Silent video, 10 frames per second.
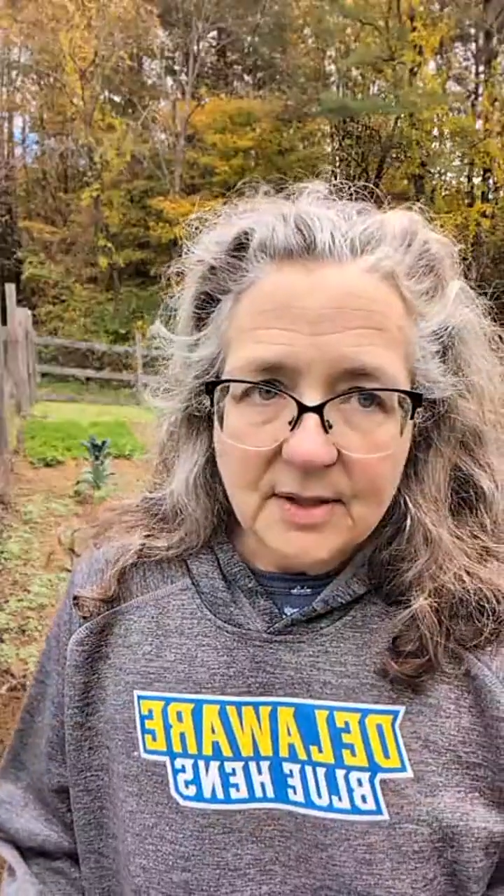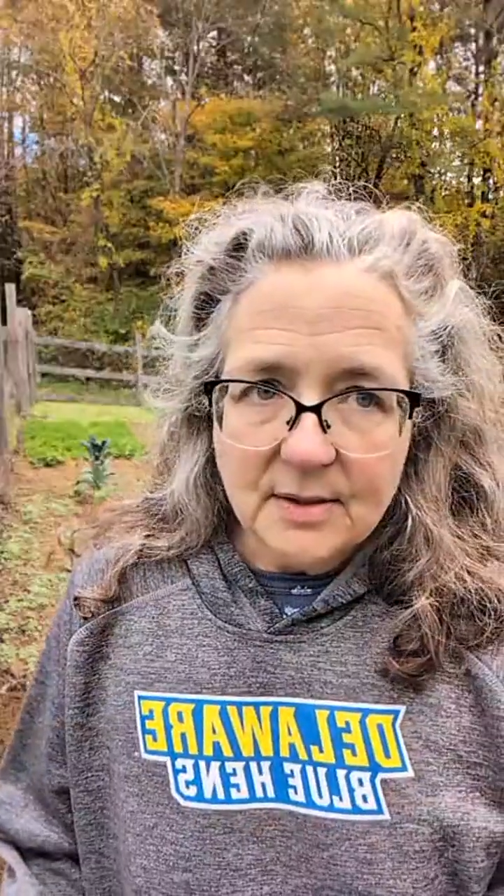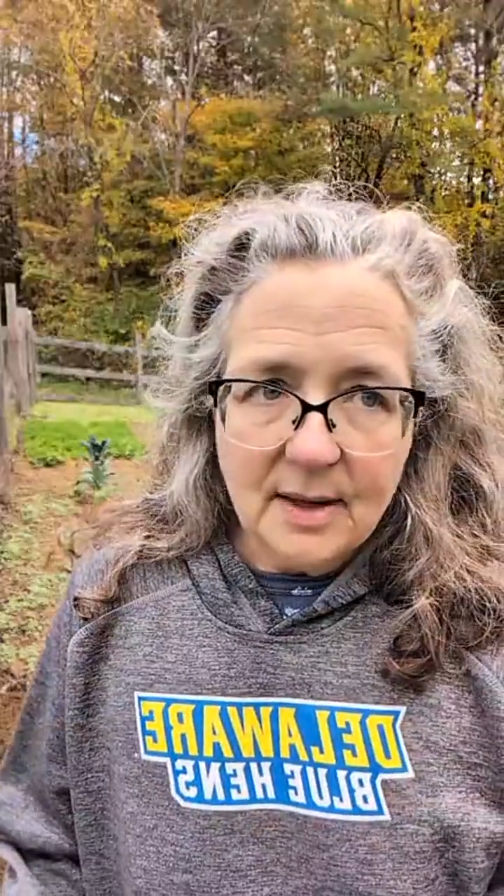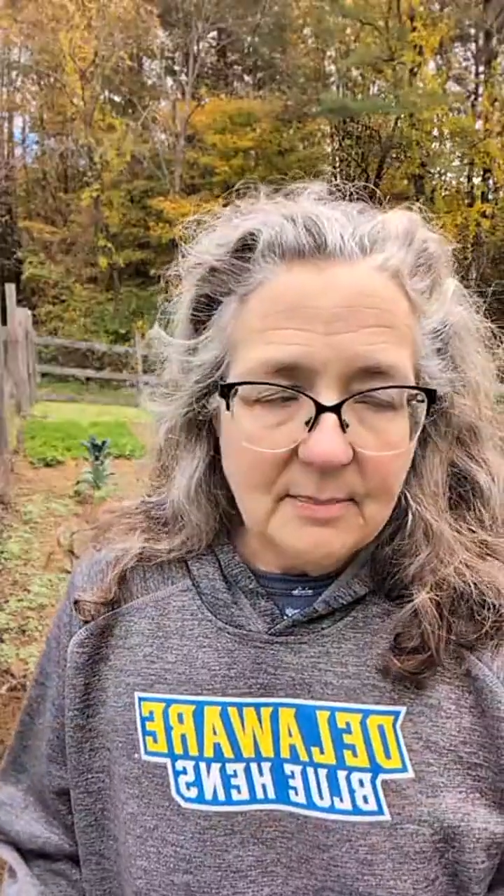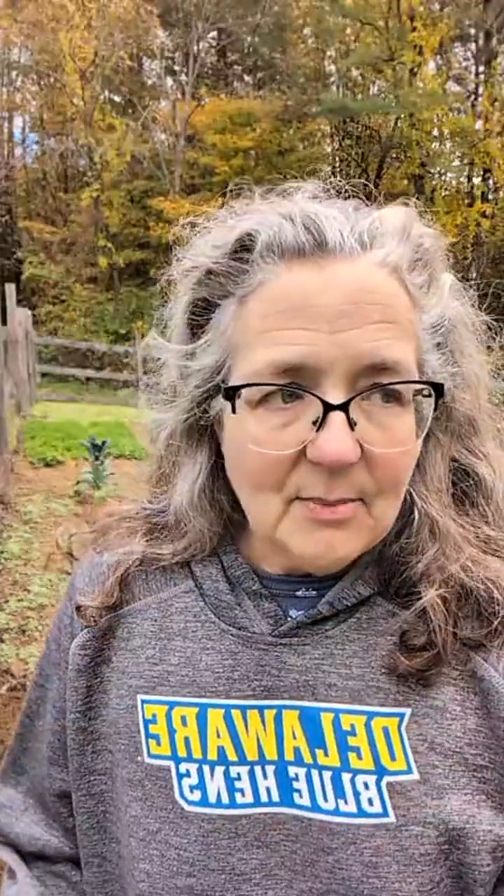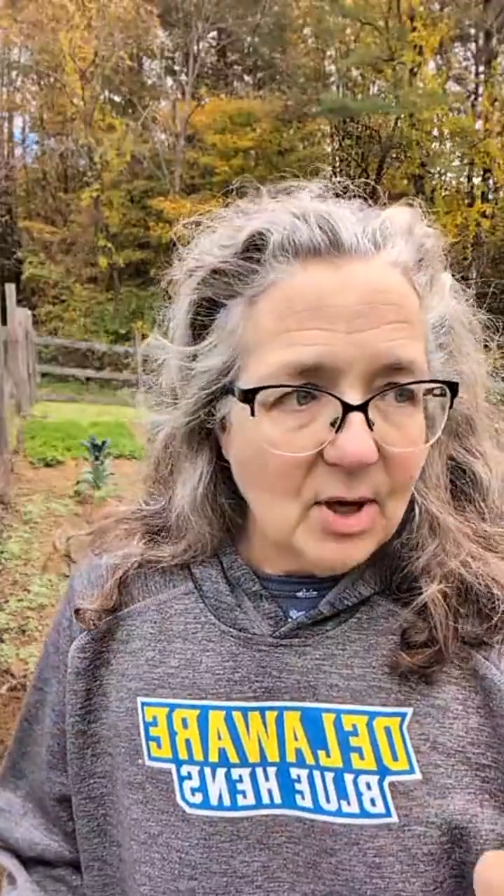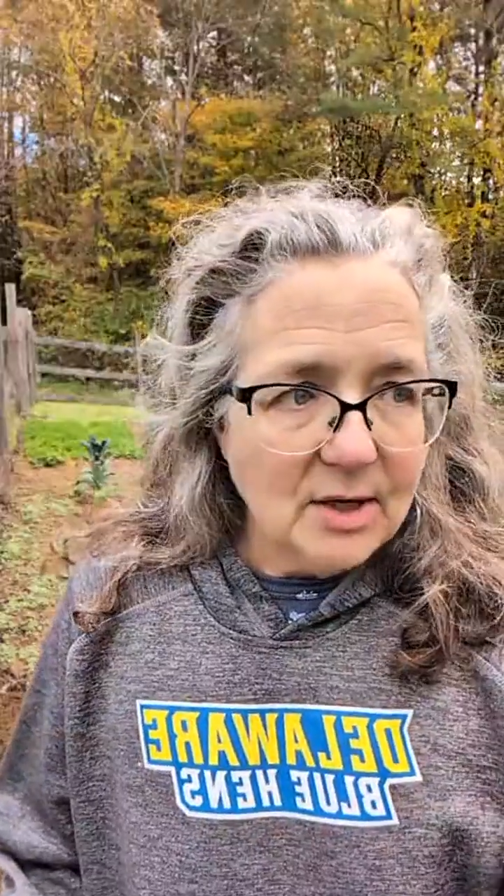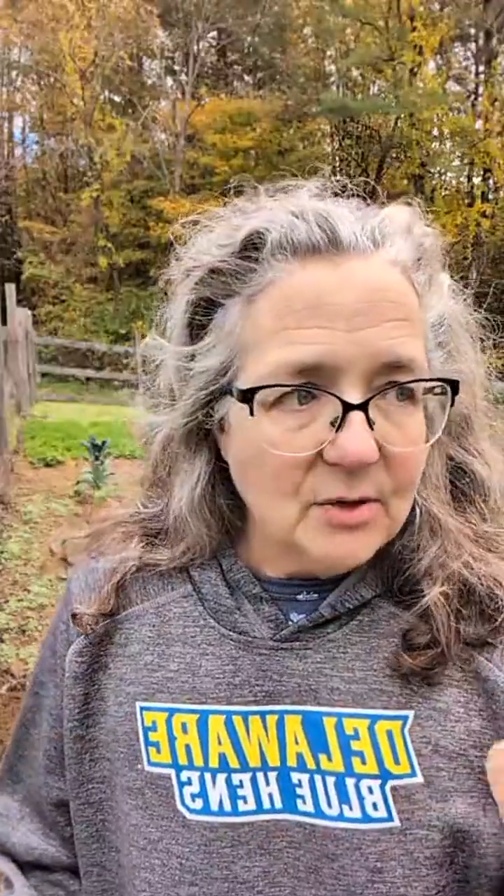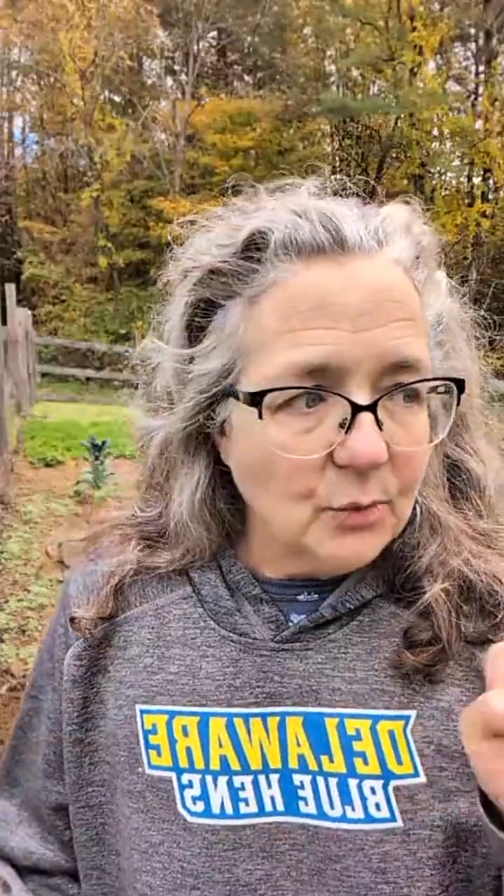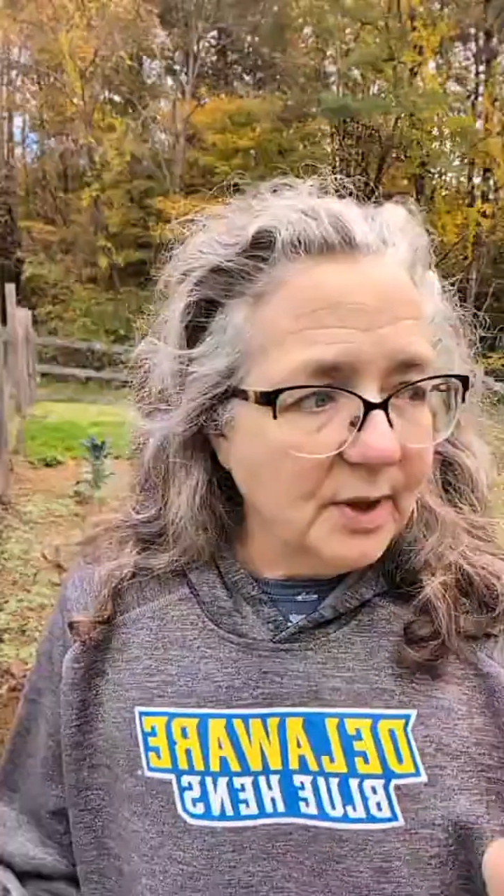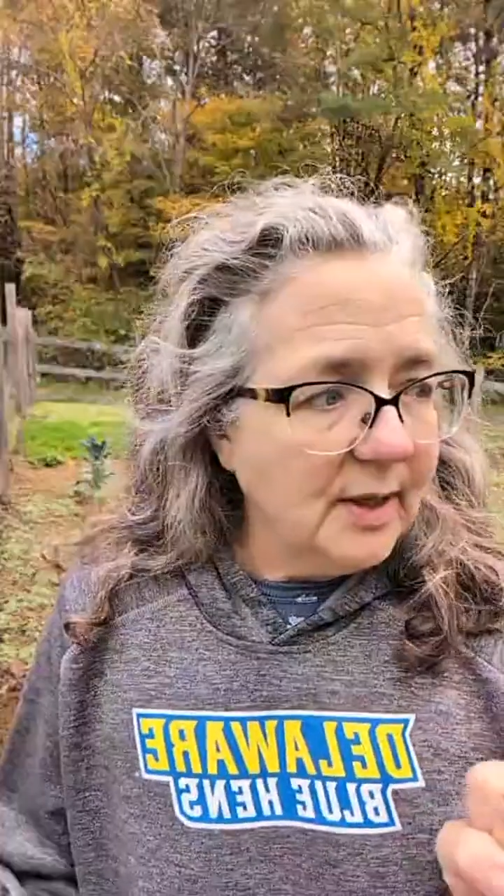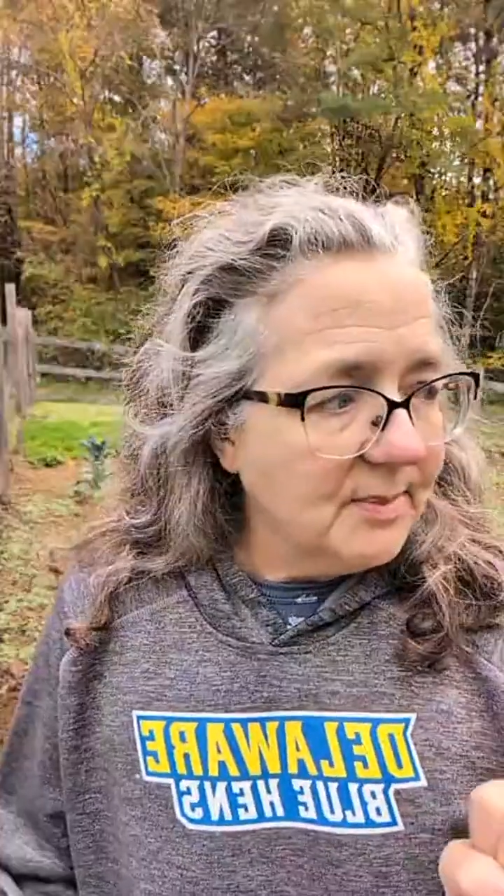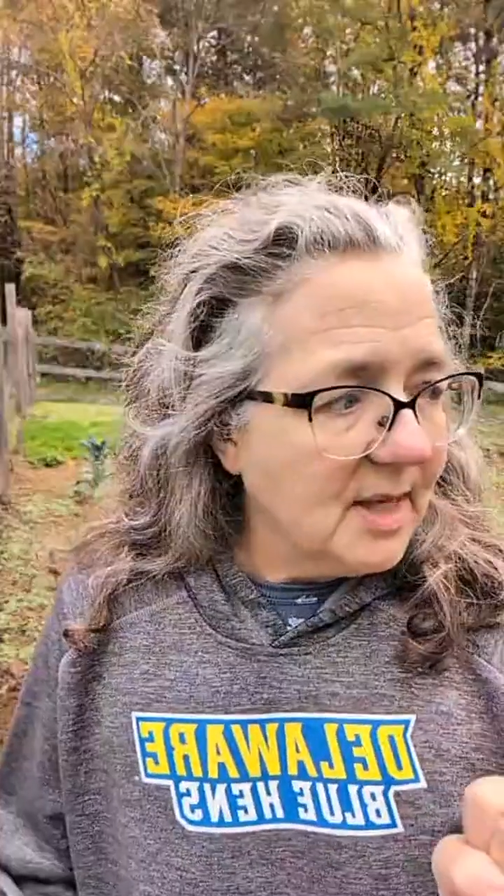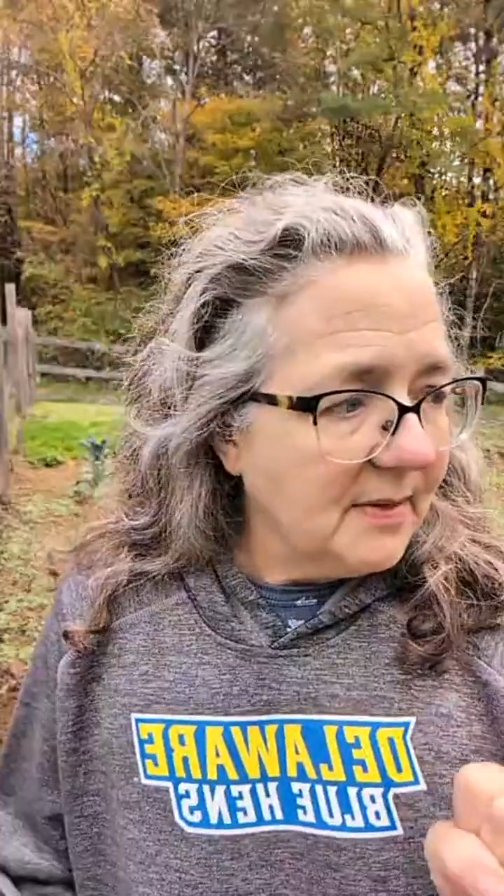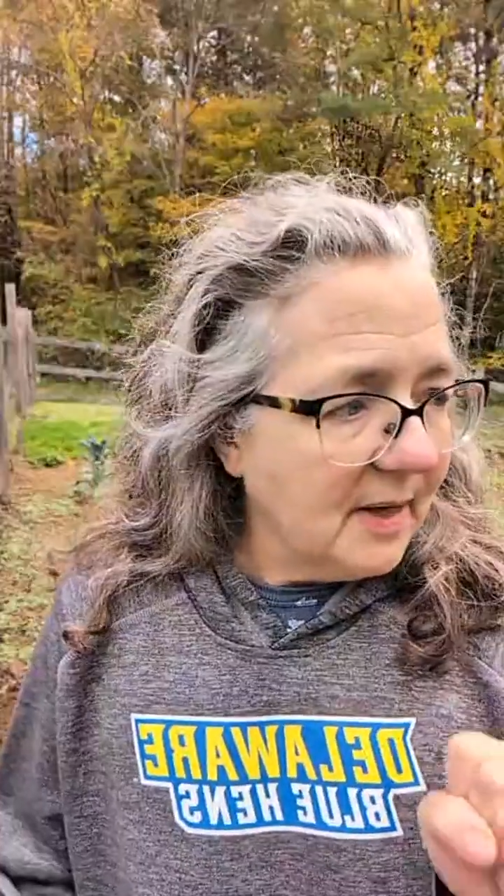because my brain is
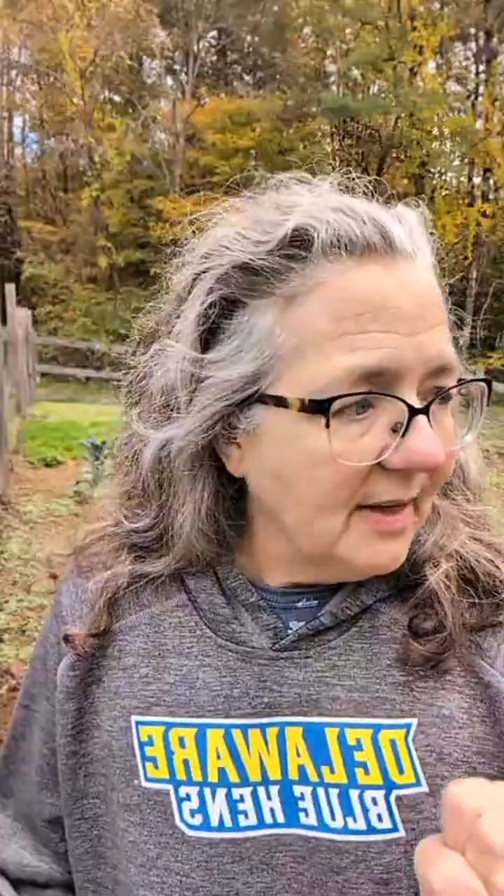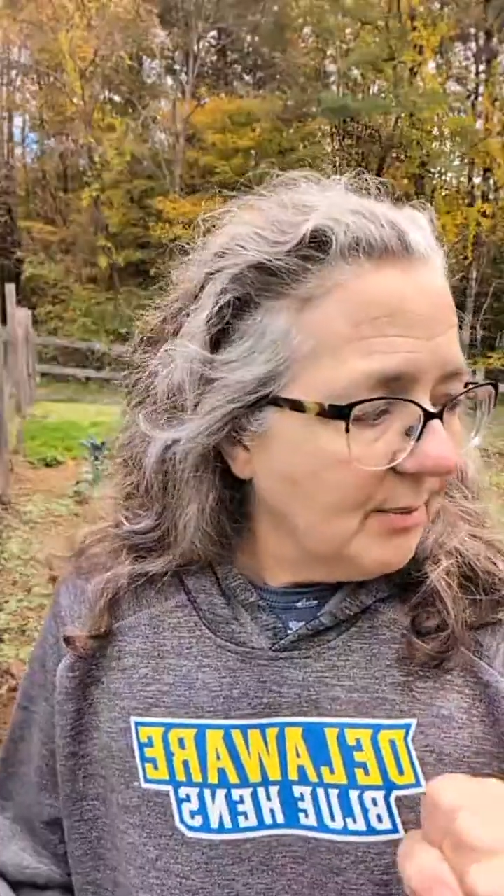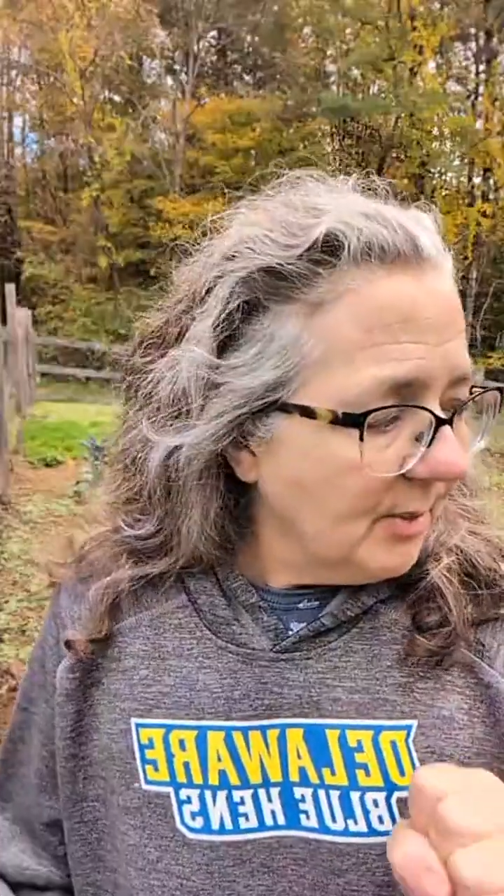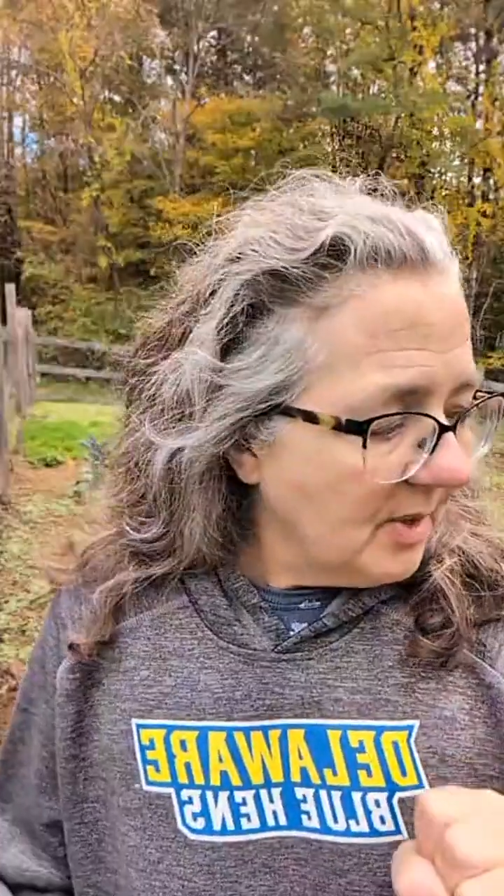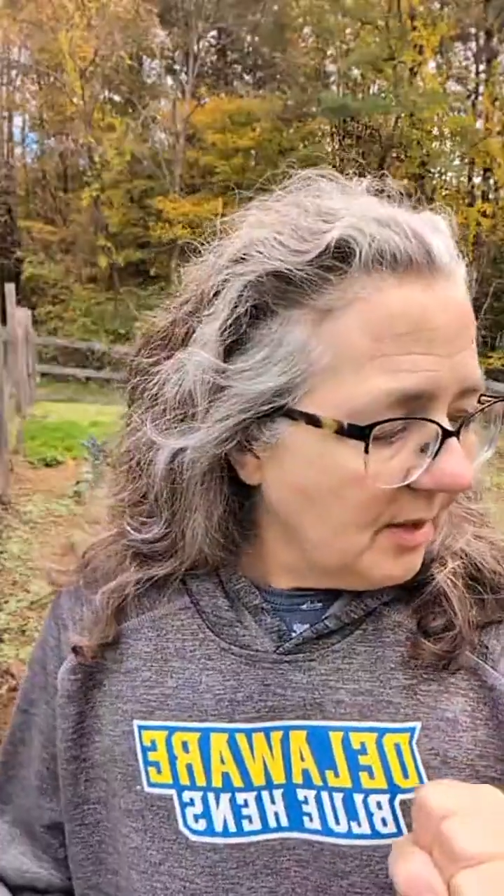really upset that I can't